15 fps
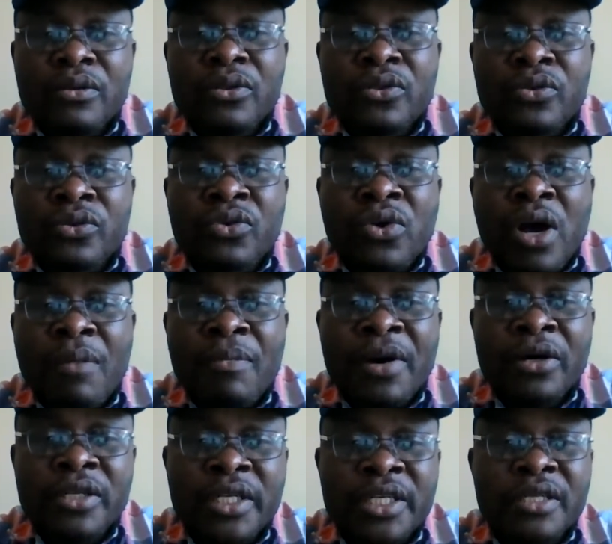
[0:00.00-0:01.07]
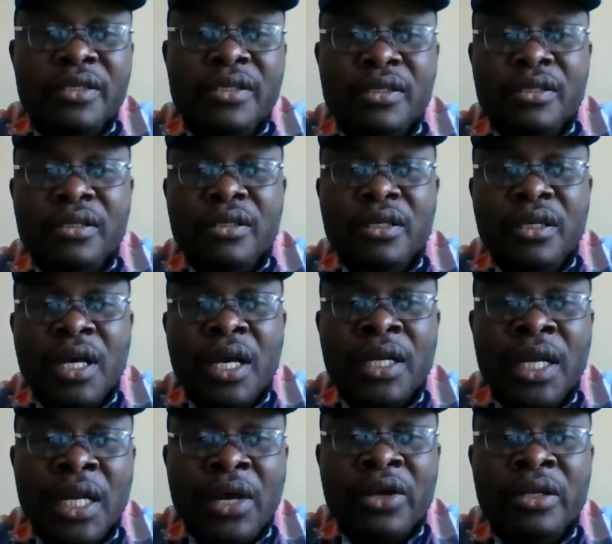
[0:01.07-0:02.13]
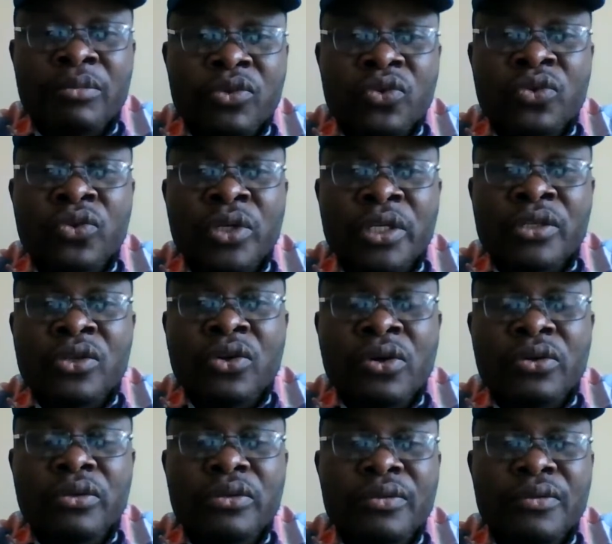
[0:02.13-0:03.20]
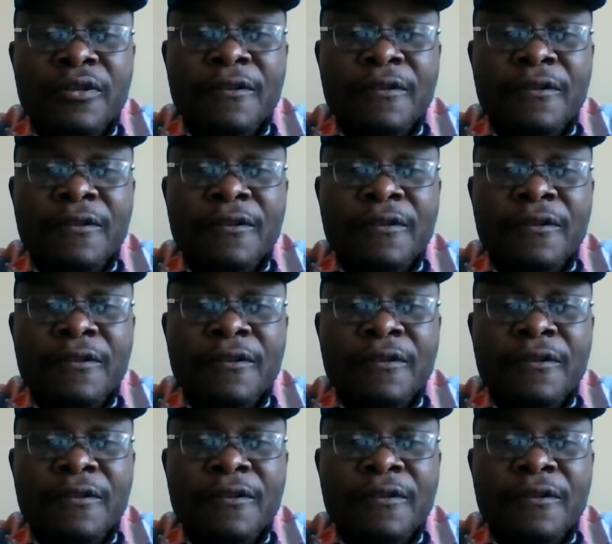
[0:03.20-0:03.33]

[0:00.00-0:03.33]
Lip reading: to go about this and allow him to do his own.